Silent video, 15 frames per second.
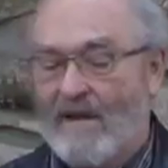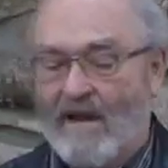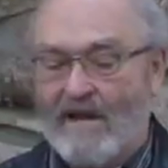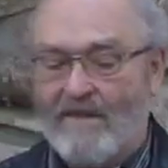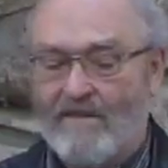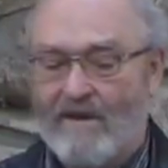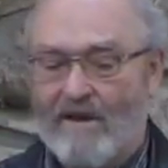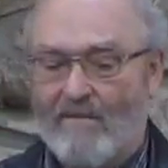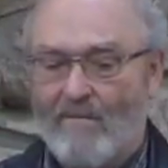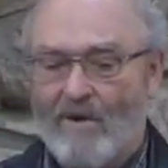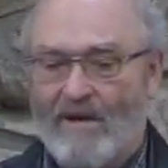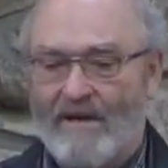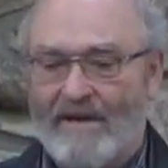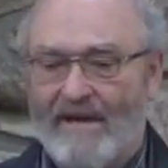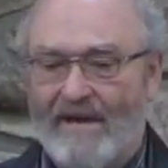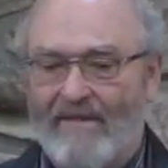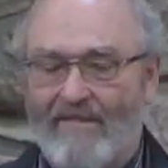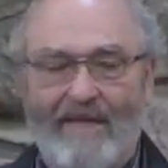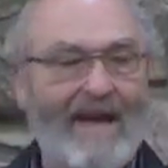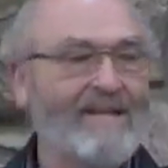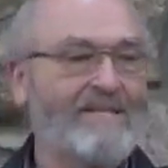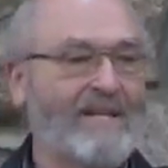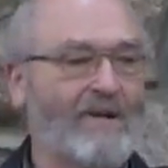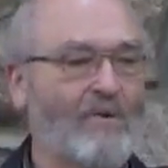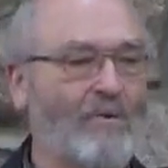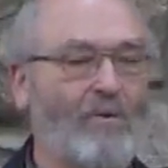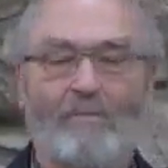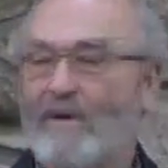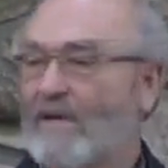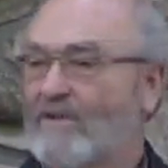And I thought, well, now that's a
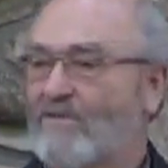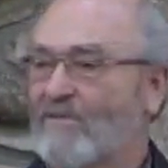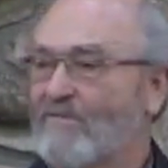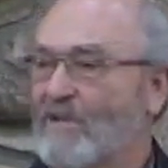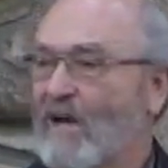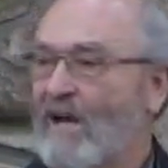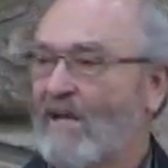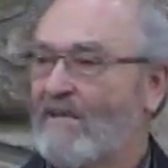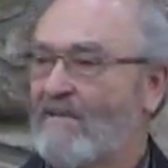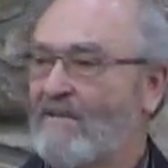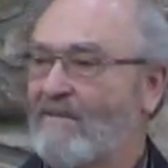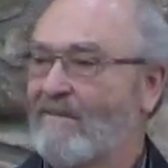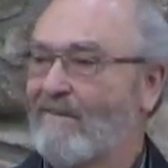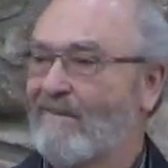cool picture of God.